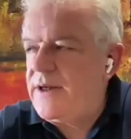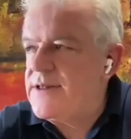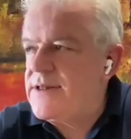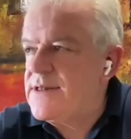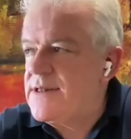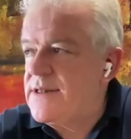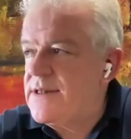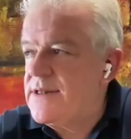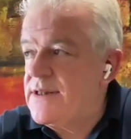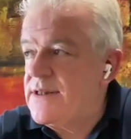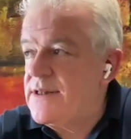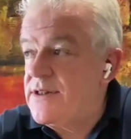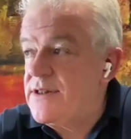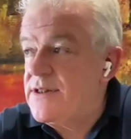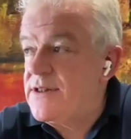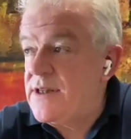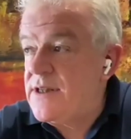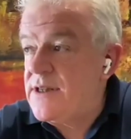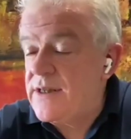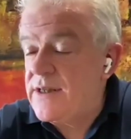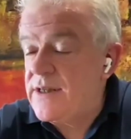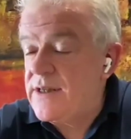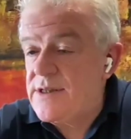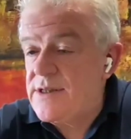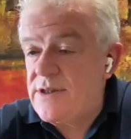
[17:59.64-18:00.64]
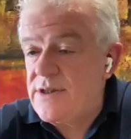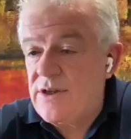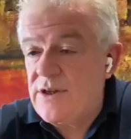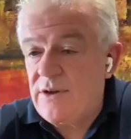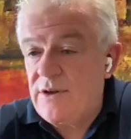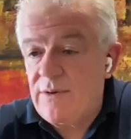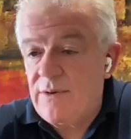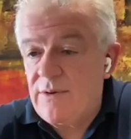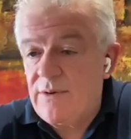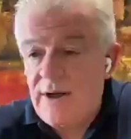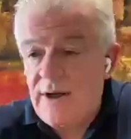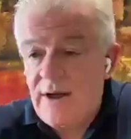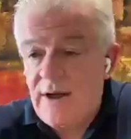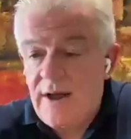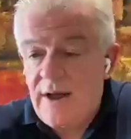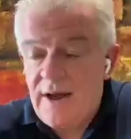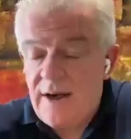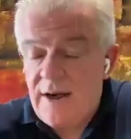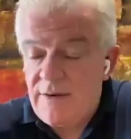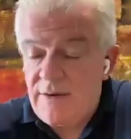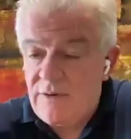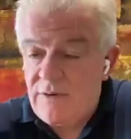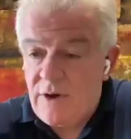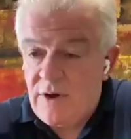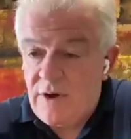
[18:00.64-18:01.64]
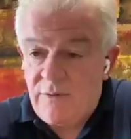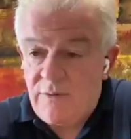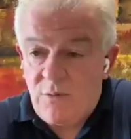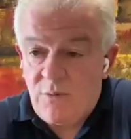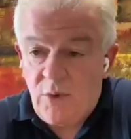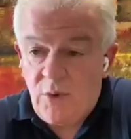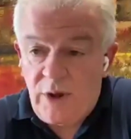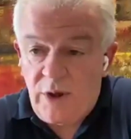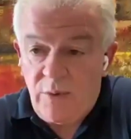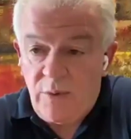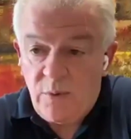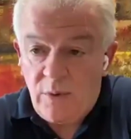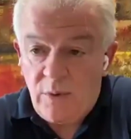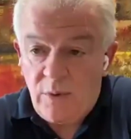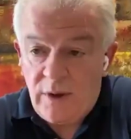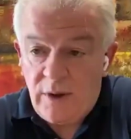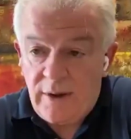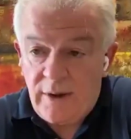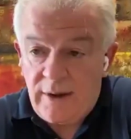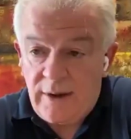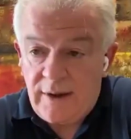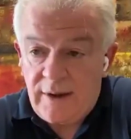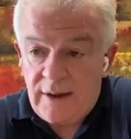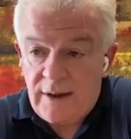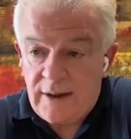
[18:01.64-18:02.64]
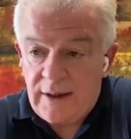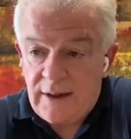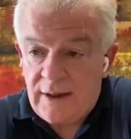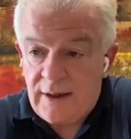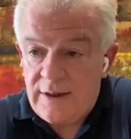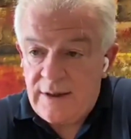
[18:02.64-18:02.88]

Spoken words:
The Philippines does do it, and we work